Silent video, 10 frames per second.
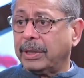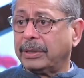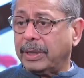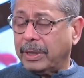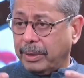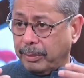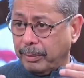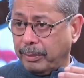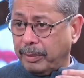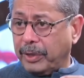The
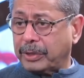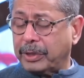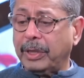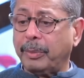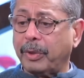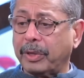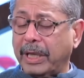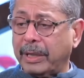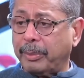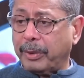personal
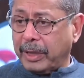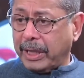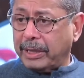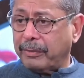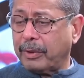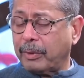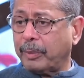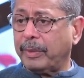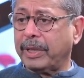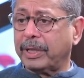prote protective
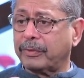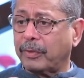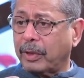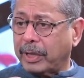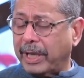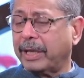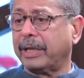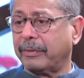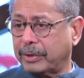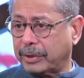equipment is for
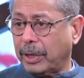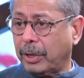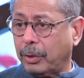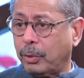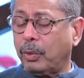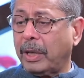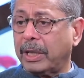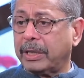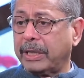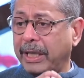caregivers who
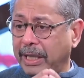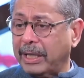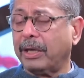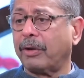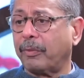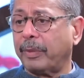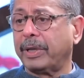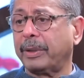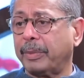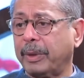are taking care of
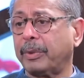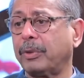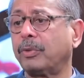people